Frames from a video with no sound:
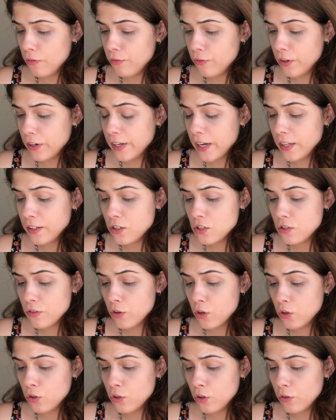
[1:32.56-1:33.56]
For the others of
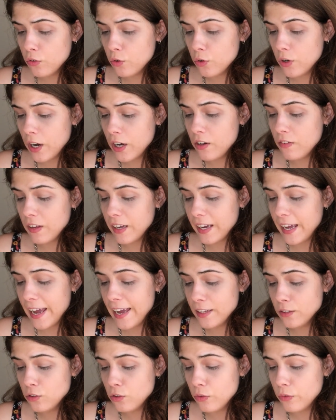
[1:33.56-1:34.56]
you, you know, you kind of like
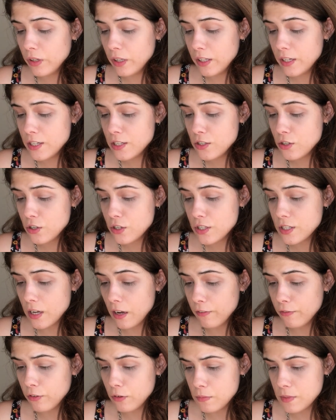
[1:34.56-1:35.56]
had to release
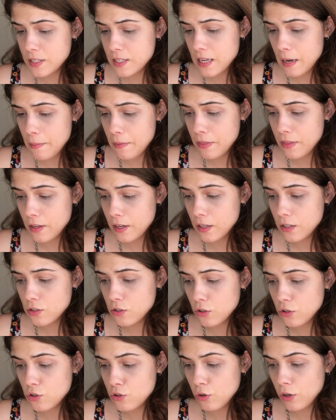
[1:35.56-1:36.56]
yourself from something
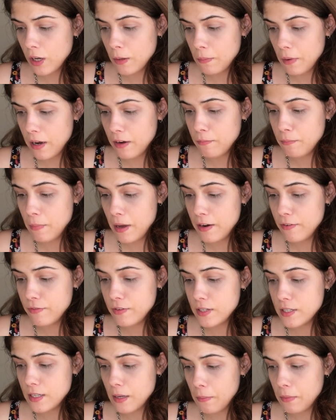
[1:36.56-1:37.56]
so that you can
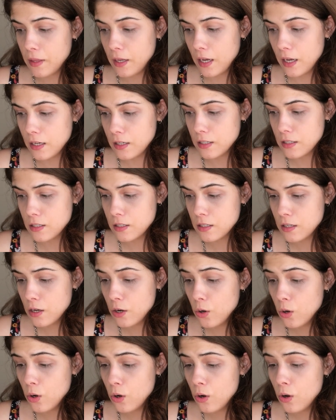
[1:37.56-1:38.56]
manifest something else
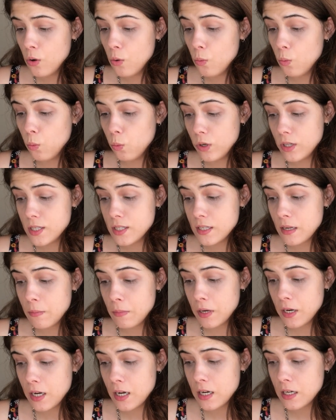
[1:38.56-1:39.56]
with
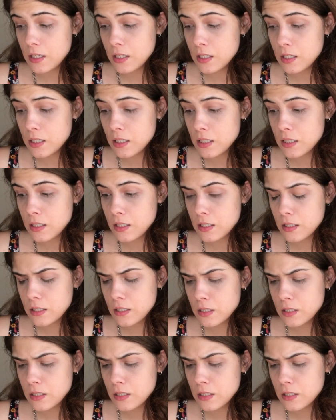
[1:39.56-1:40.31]
somebody else.